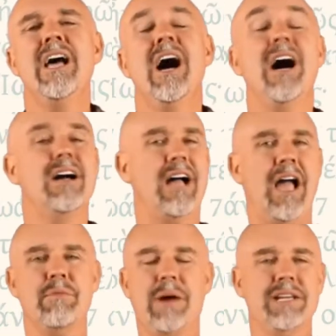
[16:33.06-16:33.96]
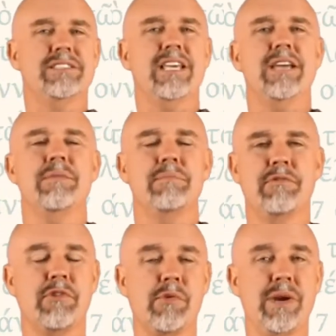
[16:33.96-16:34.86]
I might say,
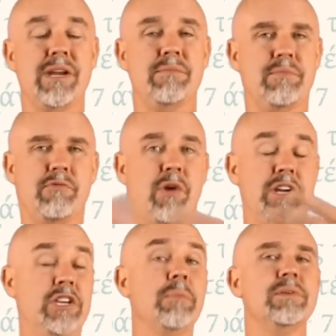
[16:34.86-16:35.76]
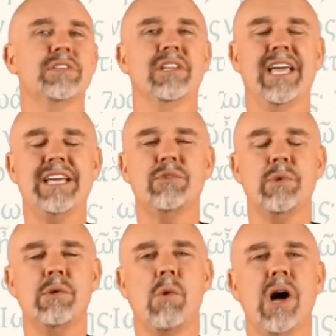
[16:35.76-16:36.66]
before I jumped in the lake,
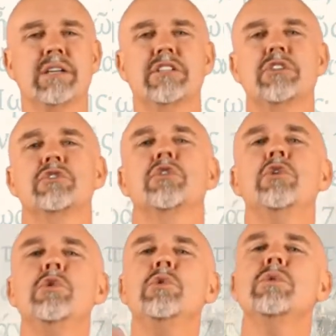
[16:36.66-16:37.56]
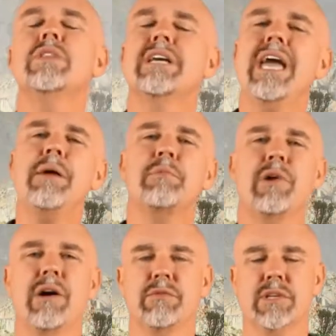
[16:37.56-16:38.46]
we walked to the
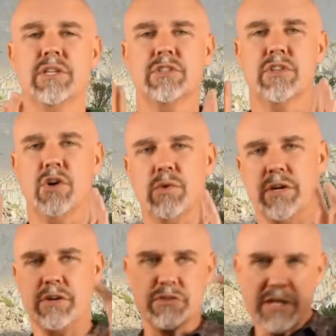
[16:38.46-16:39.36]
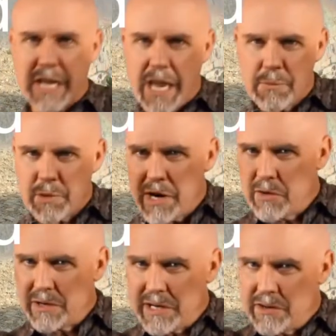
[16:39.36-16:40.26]
campground. So here's the
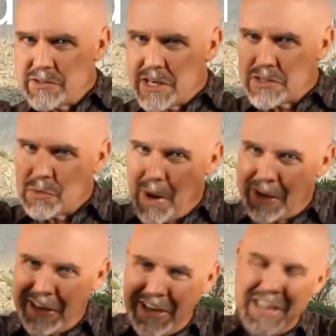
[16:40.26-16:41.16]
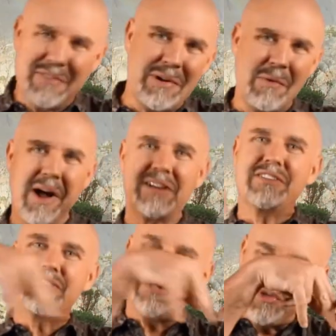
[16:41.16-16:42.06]
campground and here's us walking, we
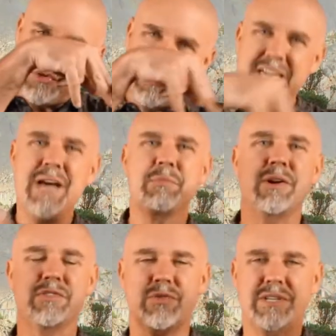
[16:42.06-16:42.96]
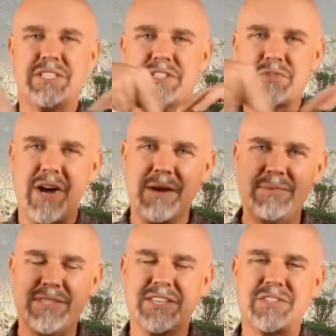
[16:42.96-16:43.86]
walked to the campground. So it
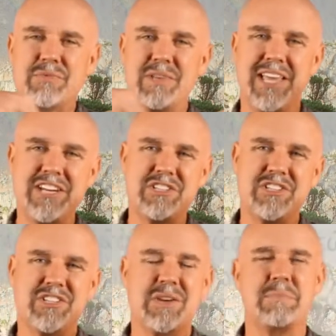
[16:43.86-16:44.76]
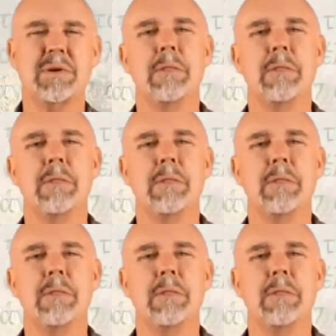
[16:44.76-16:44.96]
describes this relationship.